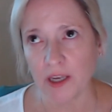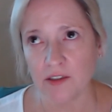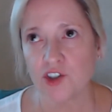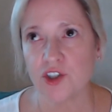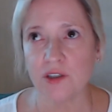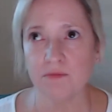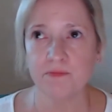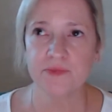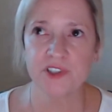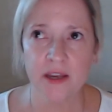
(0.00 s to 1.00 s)
And she
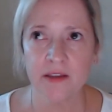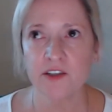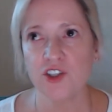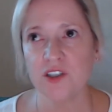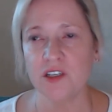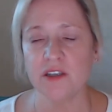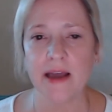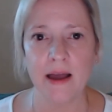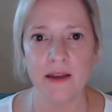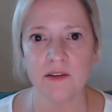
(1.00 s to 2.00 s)
said that she did
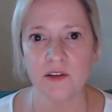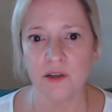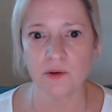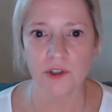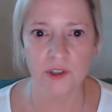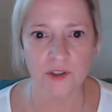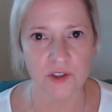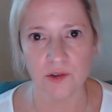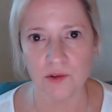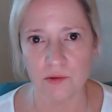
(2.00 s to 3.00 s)
that in order
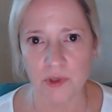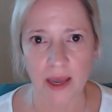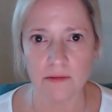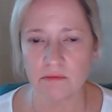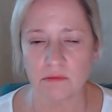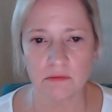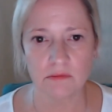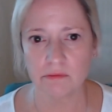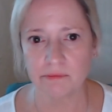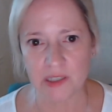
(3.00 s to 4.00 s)
to get
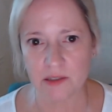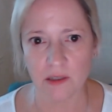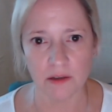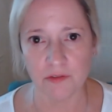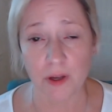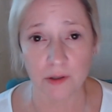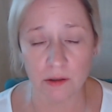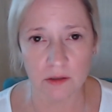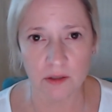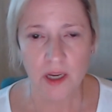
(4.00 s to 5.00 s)
basically
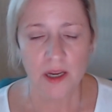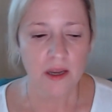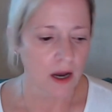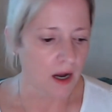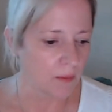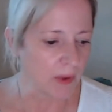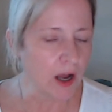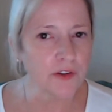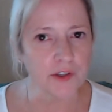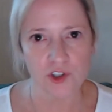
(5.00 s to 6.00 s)
federal
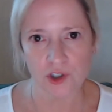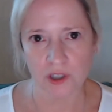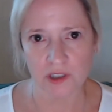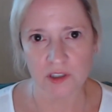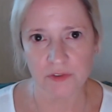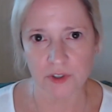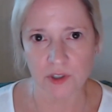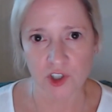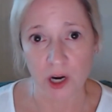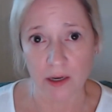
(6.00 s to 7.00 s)
health insurance for her
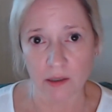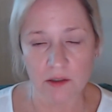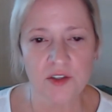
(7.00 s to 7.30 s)
child.